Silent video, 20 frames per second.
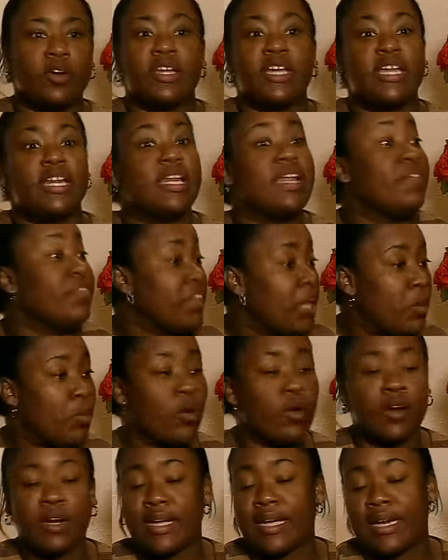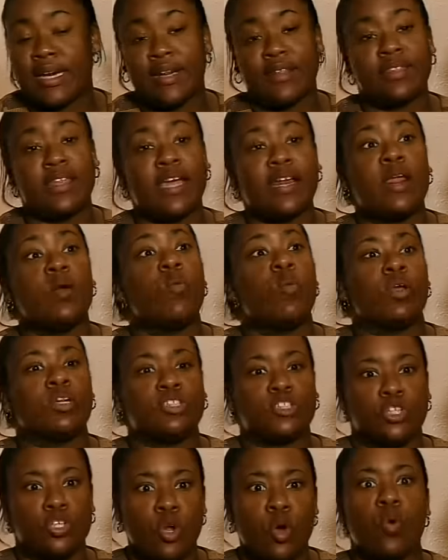going to get, if they were going to get anything. They
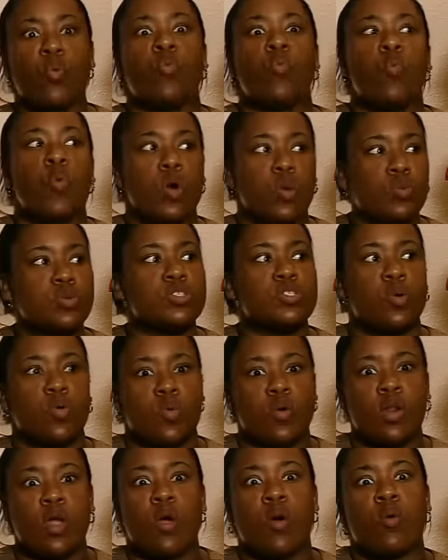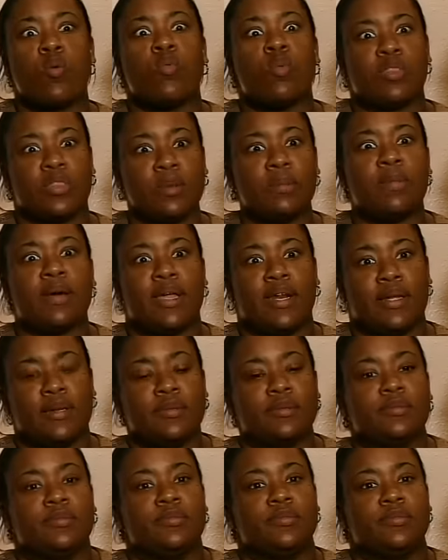wanted to know what was going on with the money.